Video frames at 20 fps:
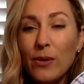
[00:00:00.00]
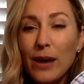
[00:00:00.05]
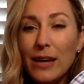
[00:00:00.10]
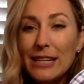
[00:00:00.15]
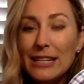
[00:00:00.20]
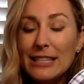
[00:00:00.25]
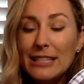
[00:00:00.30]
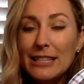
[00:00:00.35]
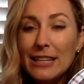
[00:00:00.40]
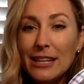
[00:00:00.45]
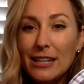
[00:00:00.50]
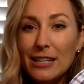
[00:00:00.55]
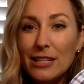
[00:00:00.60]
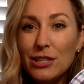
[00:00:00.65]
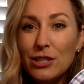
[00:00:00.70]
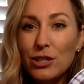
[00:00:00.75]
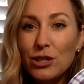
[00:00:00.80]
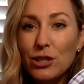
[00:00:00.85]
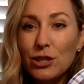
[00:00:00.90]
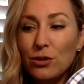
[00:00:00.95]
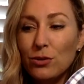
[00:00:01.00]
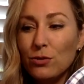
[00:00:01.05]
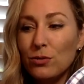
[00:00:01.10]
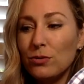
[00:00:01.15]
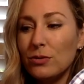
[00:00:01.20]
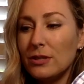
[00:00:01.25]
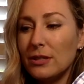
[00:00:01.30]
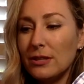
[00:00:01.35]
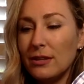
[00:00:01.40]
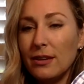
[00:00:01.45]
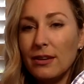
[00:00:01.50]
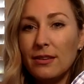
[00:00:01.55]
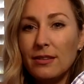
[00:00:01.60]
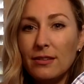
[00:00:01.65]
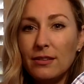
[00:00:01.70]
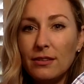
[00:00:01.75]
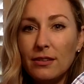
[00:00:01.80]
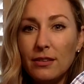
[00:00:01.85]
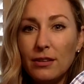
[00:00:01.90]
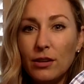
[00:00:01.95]
I decided to use
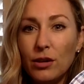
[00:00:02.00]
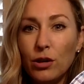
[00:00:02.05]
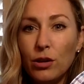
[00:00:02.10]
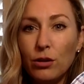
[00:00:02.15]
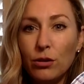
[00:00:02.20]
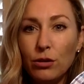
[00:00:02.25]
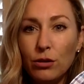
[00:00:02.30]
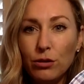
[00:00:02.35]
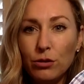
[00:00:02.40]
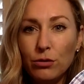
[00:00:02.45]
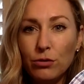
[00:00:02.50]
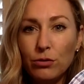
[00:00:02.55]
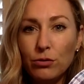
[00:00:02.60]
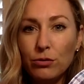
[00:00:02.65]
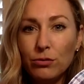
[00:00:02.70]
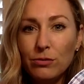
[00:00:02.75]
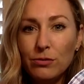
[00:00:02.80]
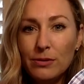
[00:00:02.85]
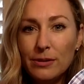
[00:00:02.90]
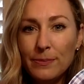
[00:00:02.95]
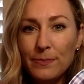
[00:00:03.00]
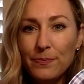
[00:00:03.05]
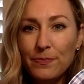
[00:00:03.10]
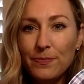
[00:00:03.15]
glue